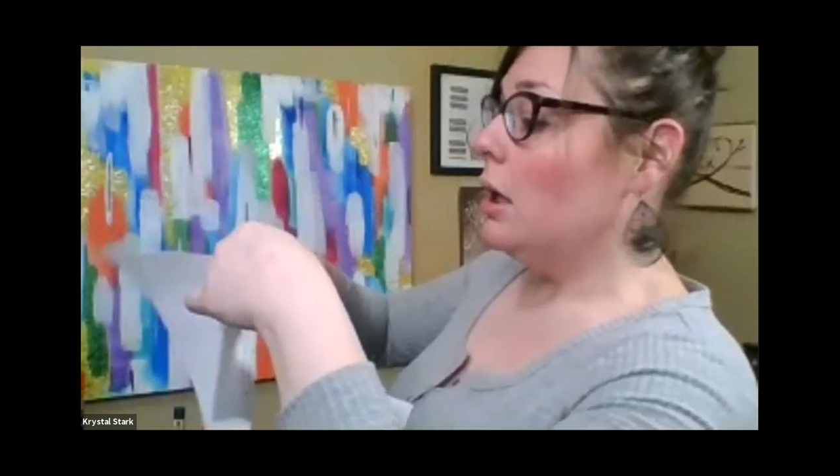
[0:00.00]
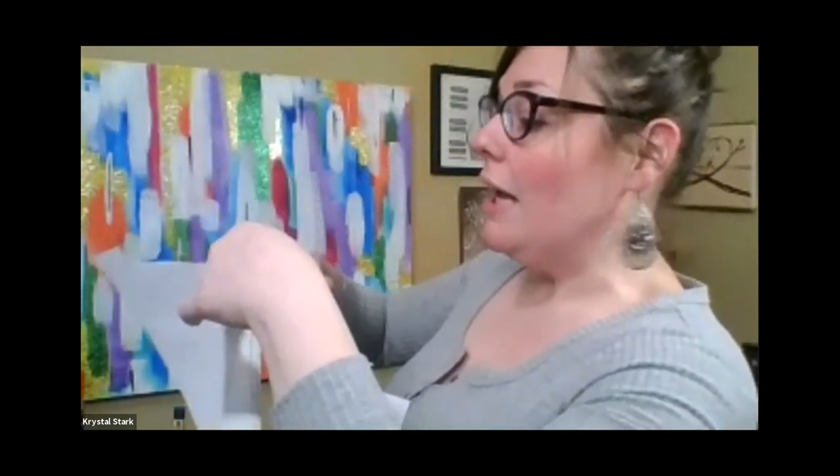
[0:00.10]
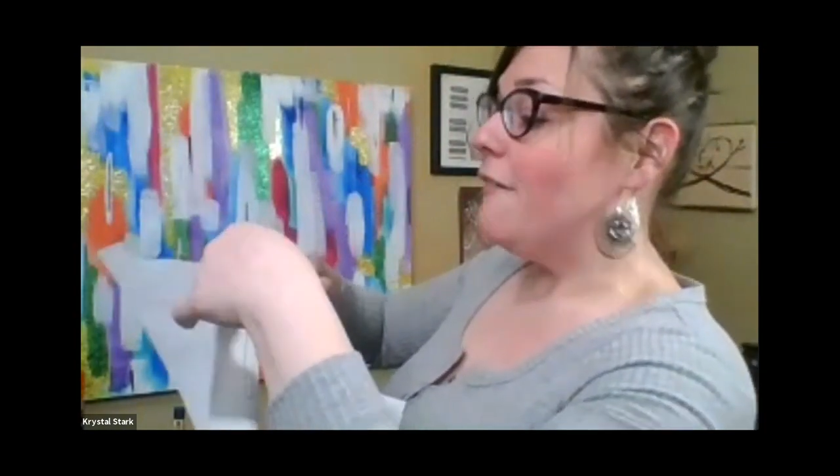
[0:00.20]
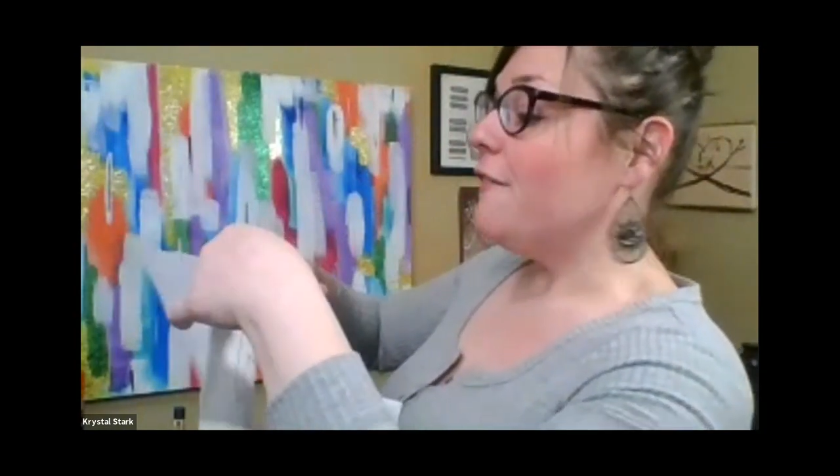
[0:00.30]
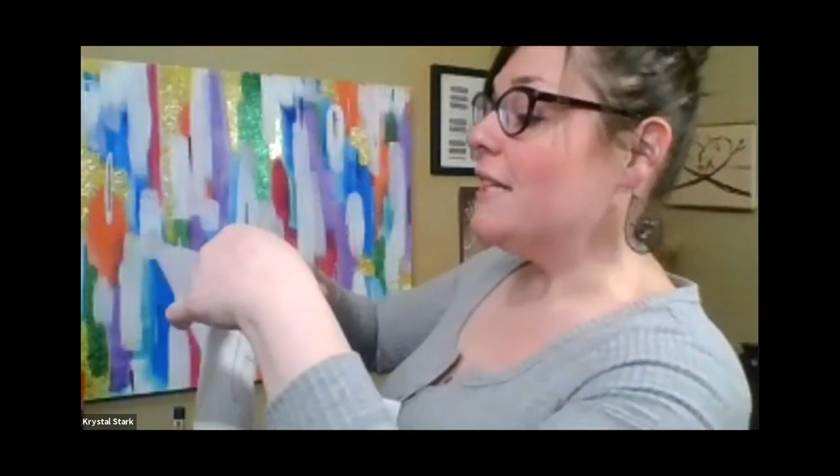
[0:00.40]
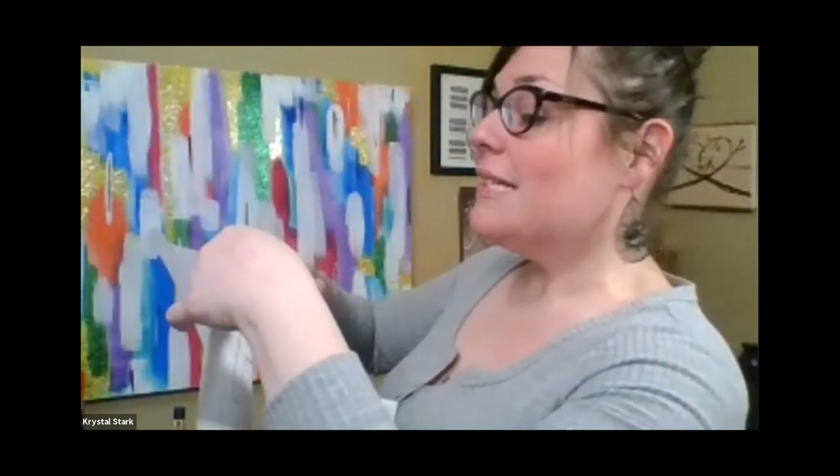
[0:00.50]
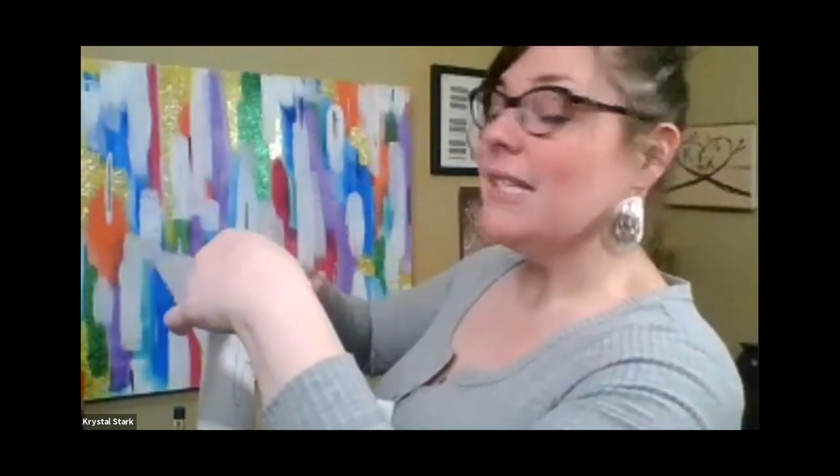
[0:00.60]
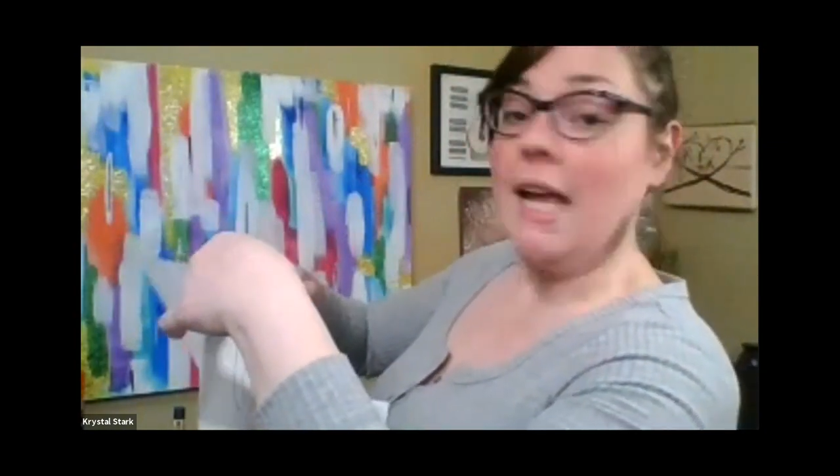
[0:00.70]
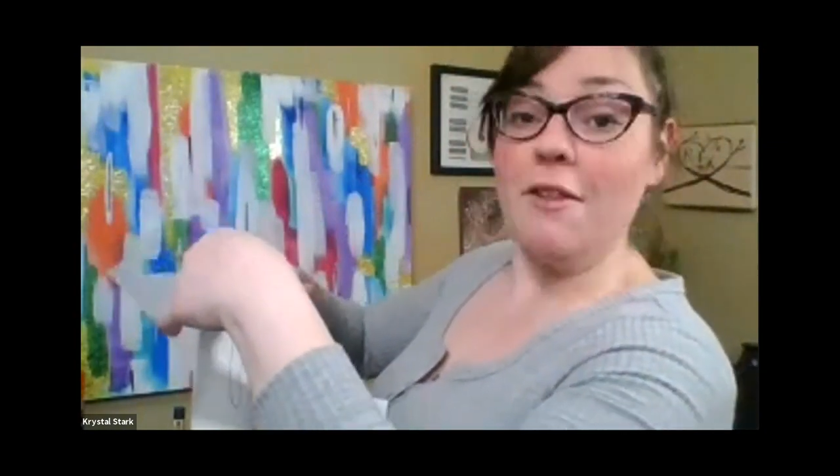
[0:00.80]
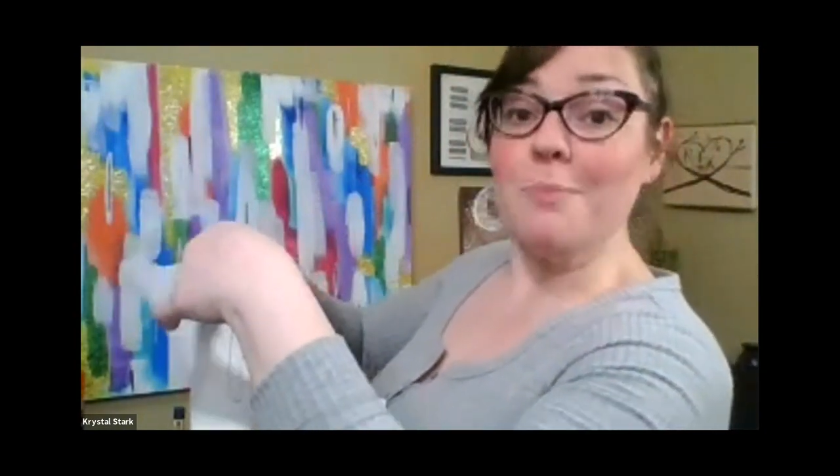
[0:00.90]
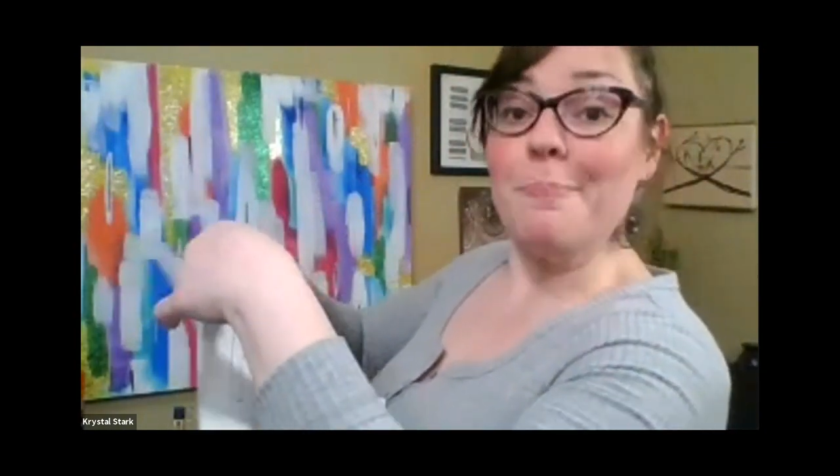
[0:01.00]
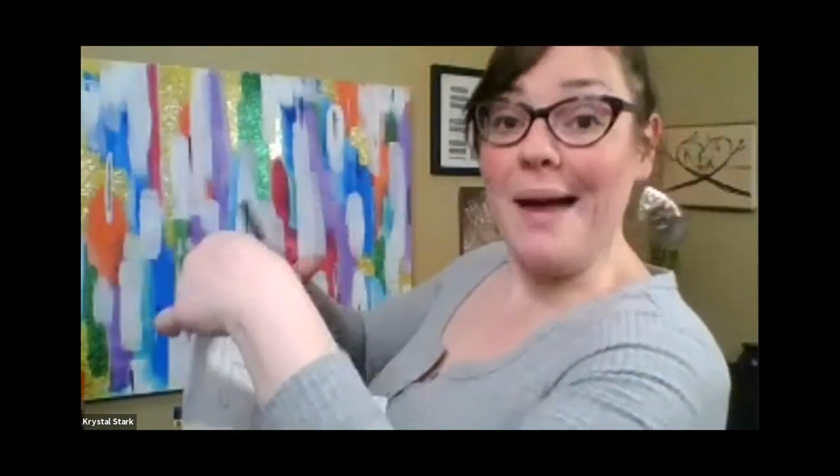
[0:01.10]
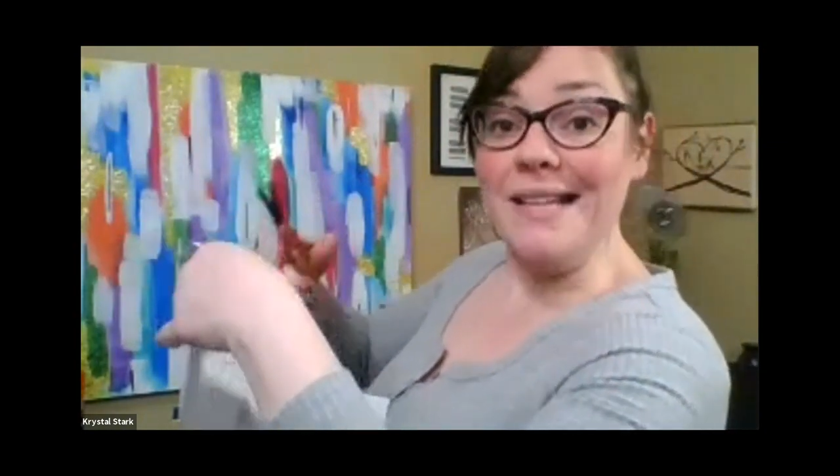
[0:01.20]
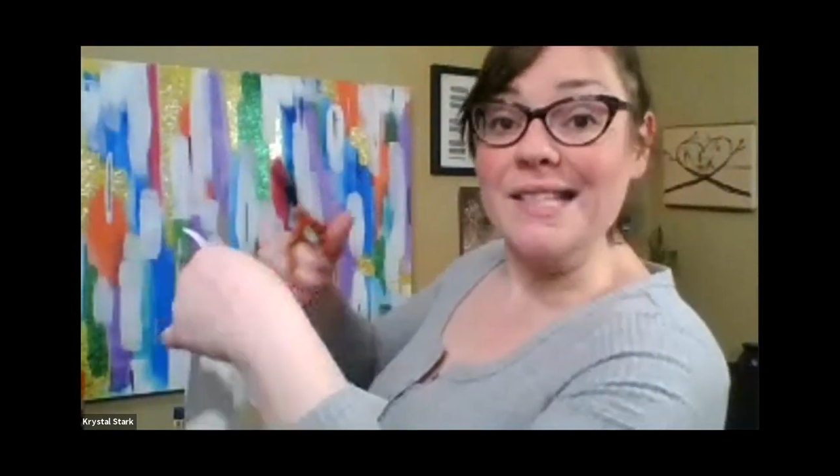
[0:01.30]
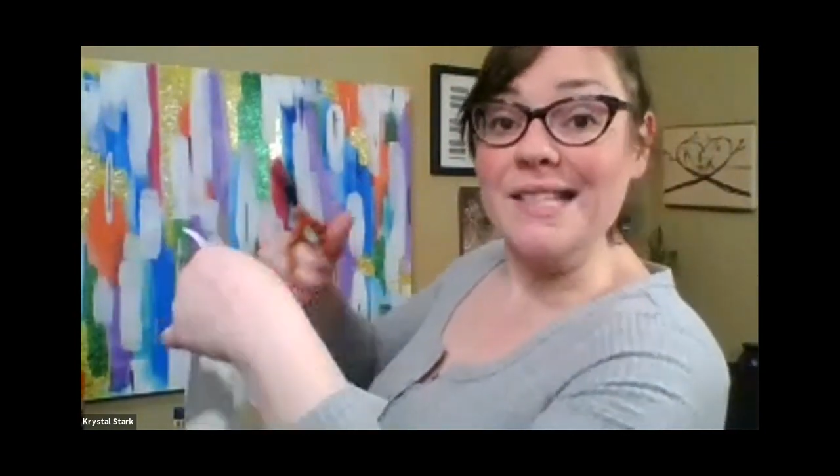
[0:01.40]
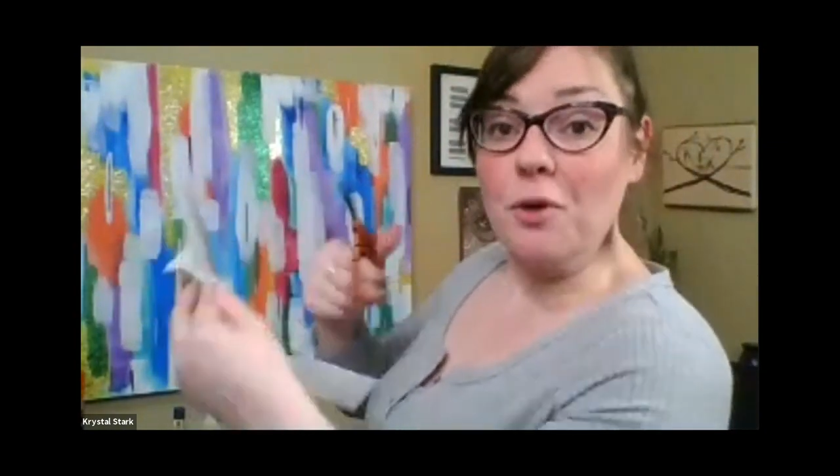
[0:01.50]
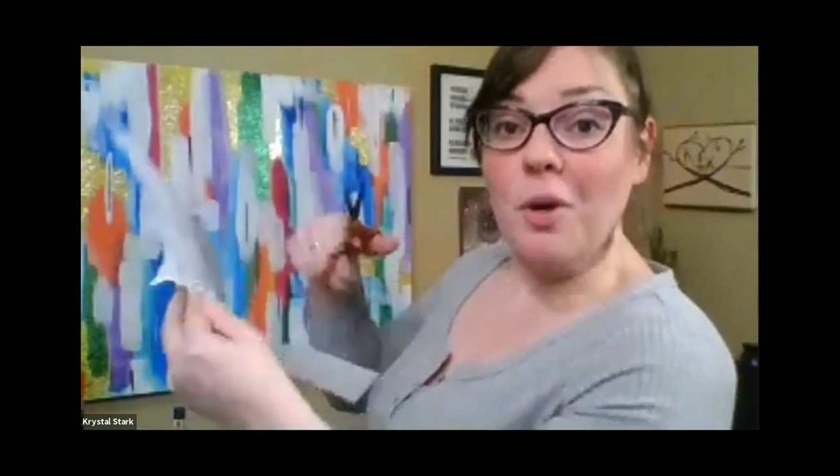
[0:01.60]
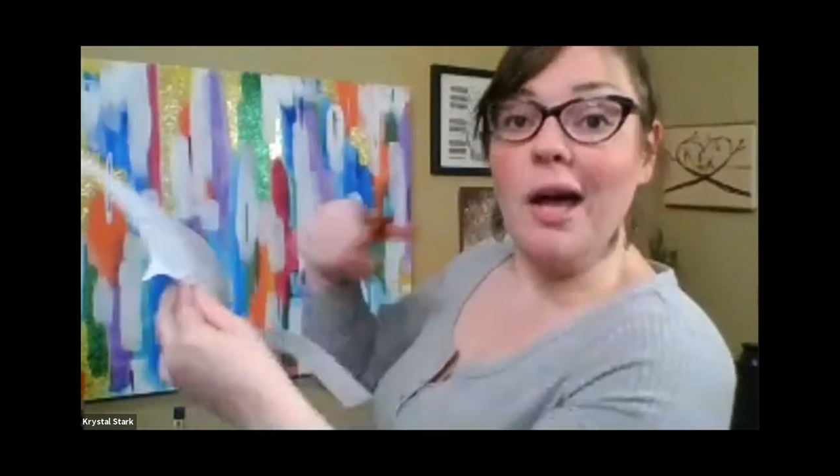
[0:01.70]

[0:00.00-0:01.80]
It fits together best if you